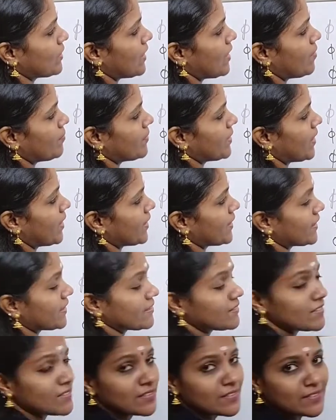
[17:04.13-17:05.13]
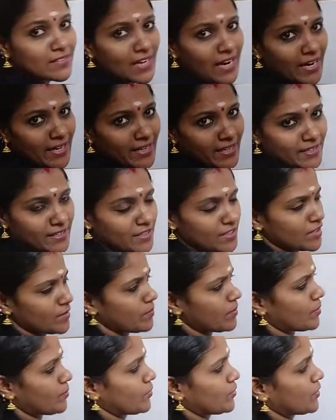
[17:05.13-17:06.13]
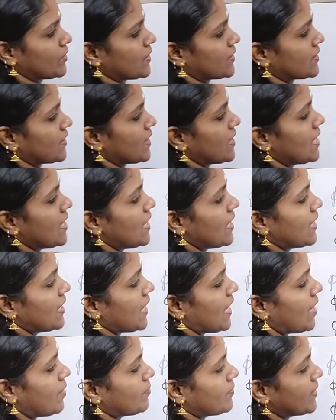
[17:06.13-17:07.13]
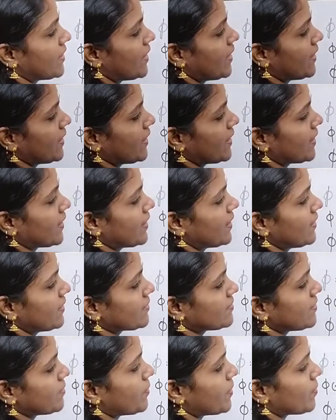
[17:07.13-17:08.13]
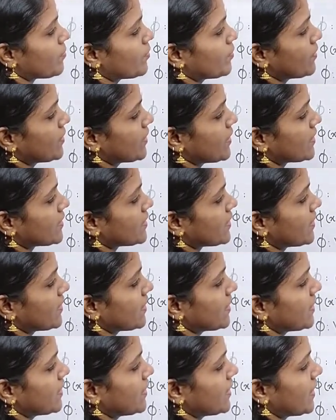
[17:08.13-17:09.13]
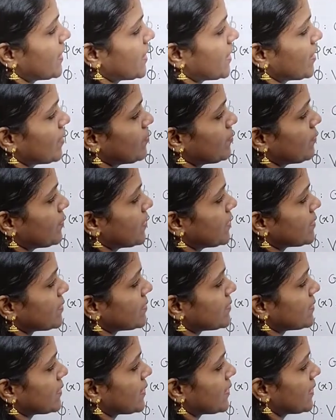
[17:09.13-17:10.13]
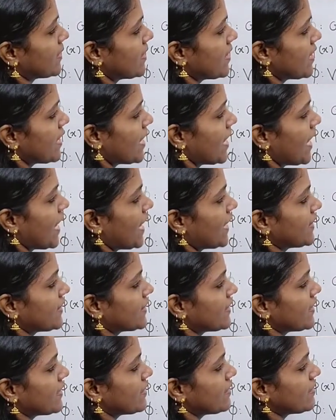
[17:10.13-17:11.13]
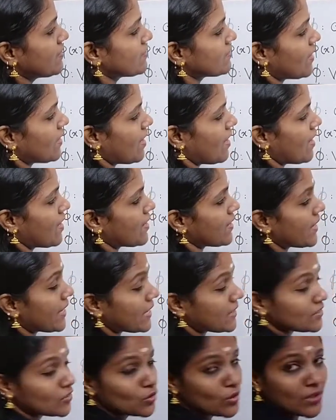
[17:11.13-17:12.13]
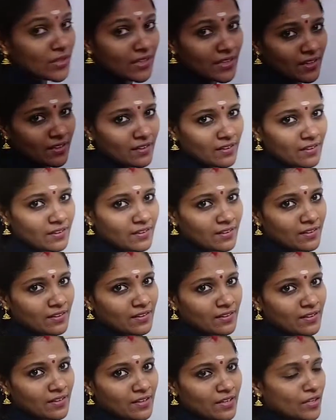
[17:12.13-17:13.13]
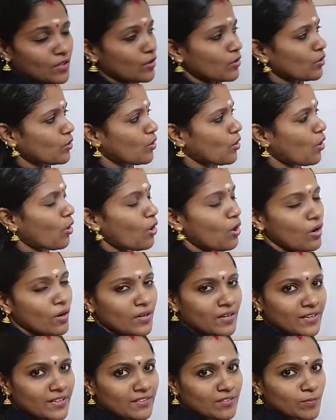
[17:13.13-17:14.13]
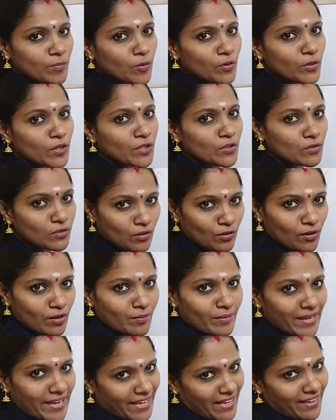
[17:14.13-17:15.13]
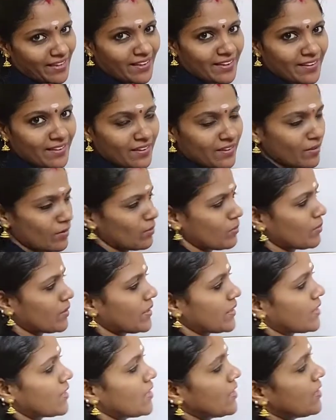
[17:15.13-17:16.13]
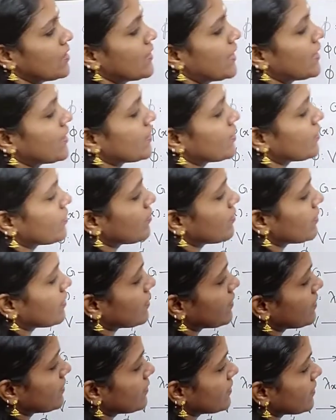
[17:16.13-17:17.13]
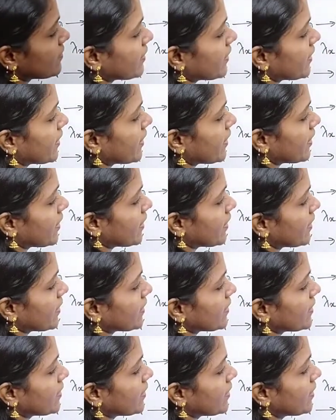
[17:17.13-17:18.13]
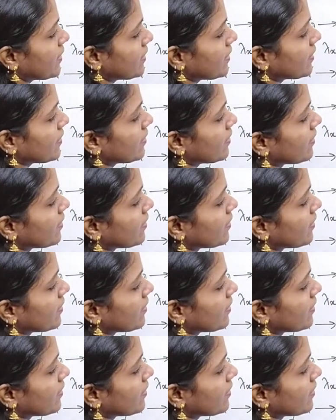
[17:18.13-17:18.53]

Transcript: lambda E? This is the identity permutation. Lambda A is a permutation E, A, B, C, and these are actually row corresponding to the column A. Okay, and you will get A, E,